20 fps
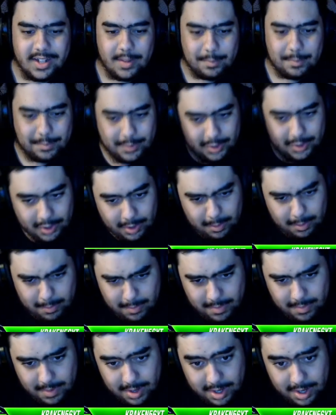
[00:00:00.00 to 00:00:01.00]
But,
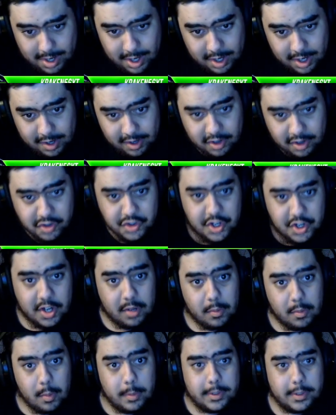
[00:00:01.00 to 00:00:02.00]
his
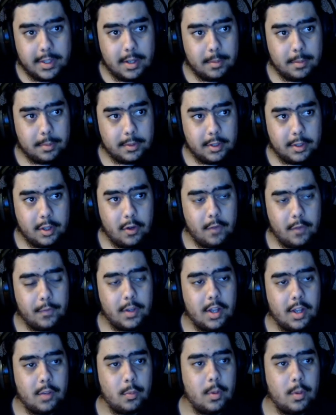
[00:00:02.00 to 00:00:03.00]
channel will be down below. If you
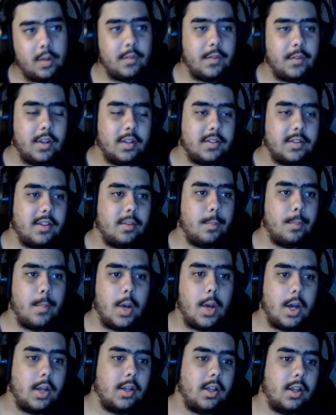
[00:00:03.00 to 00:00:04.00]
guys want to get this
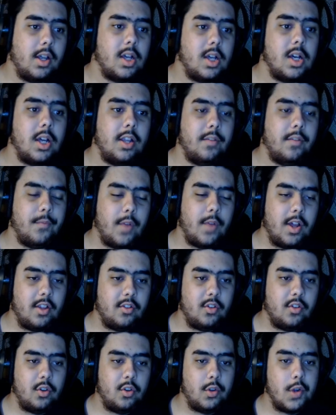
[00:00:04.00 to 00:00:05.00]
mod, I
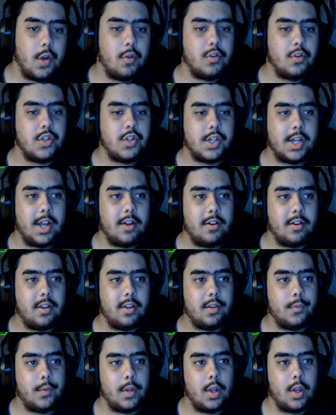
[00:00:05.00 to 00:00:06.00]
advise you go check out
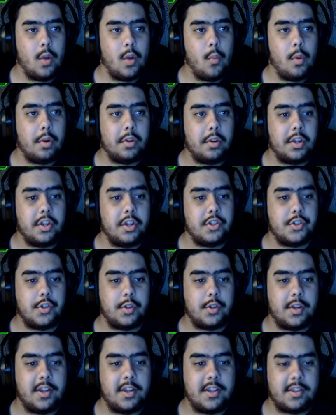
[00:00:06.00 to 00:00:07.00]
his video where he
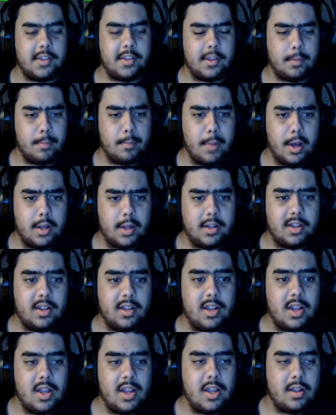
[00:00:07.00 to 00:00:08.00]
showcased this mod.
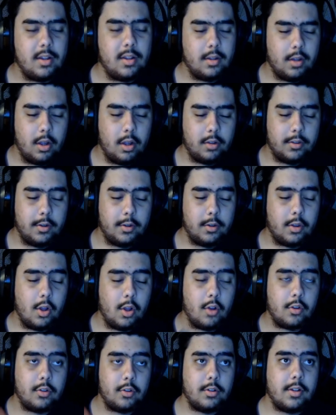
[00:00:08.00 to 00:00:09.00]
There's
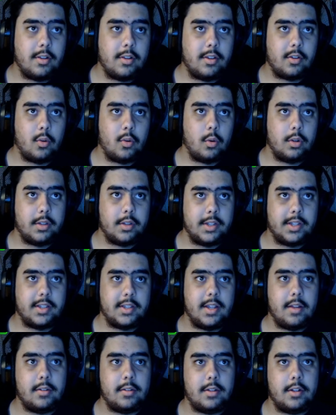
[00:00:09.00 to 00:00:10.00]
also the Discord link
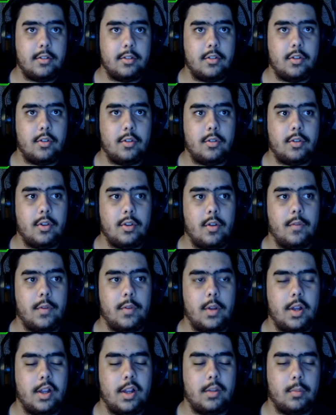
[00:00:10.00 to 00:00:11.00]
down there too, so if you
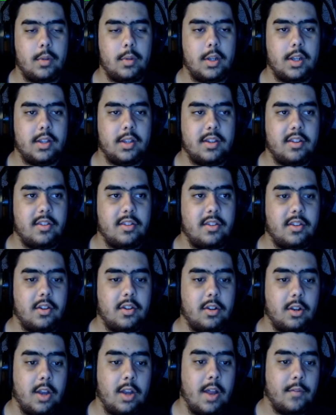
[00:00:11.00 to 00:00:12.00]
guys want to get this,
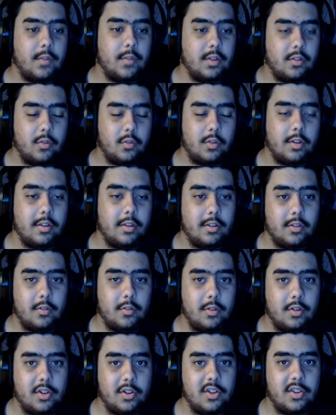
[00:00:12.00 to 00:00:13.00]
you're going to have to join the
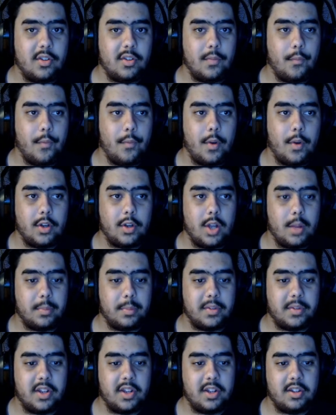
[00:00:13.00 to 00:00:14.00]
Discord. It's a very
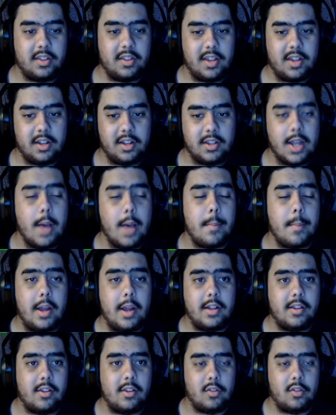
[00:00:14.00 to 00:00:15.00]
complicated thing. Not
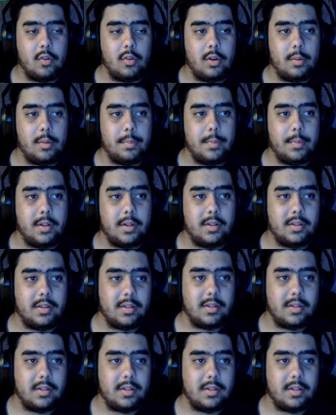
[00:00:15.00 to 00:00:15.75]
my Discord, but